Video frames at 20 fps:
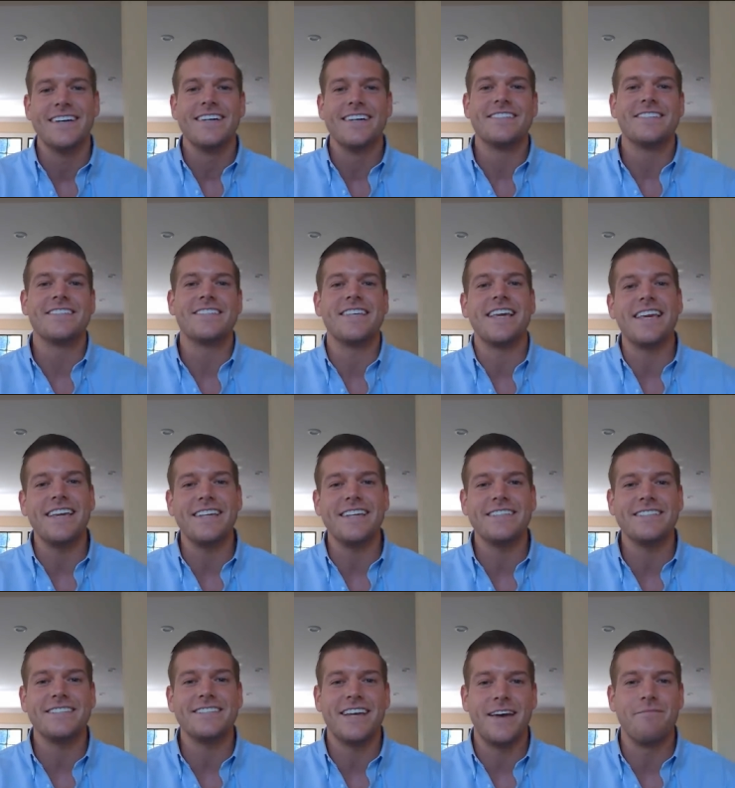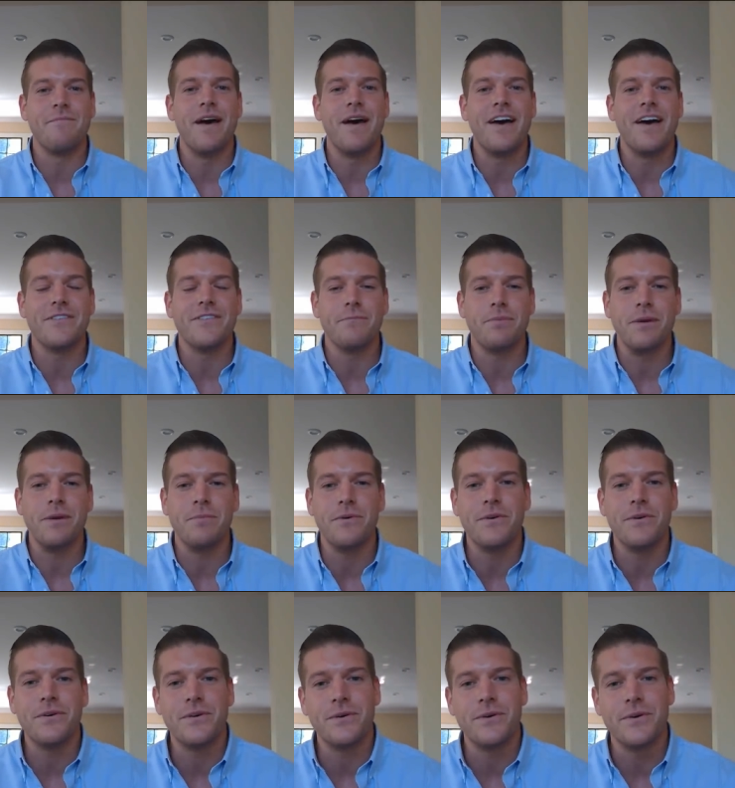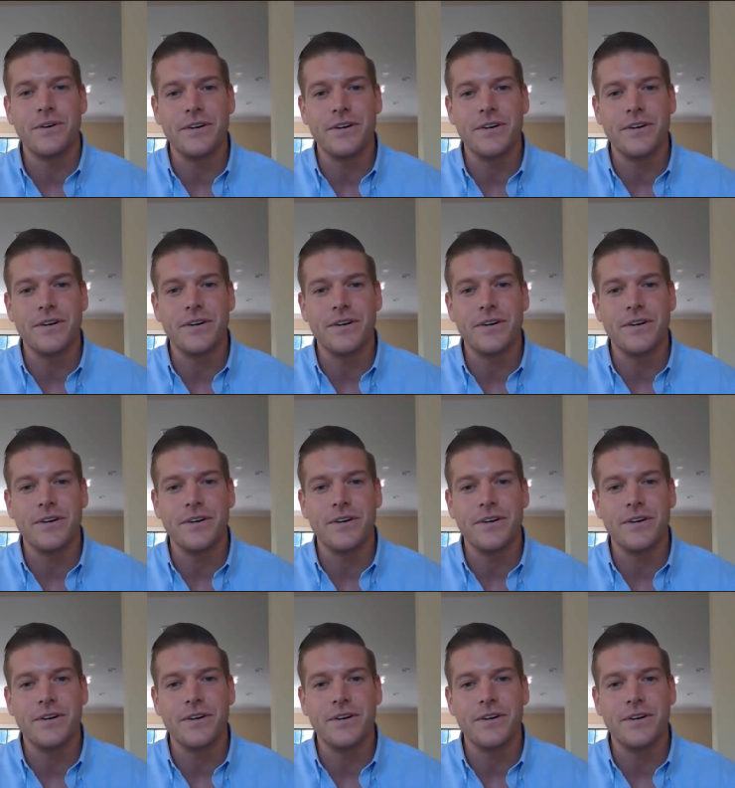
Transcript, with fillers: seen and met the people who